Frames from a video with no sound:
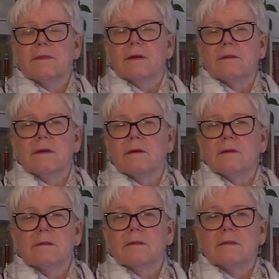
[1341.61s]
there.
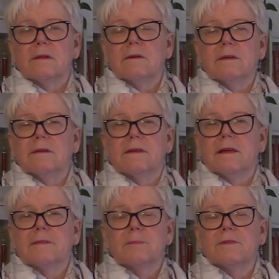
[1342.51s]
They're in
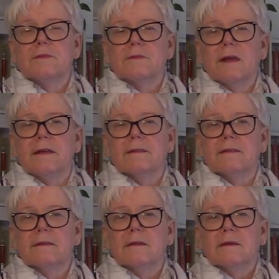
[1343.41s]
desperate straits.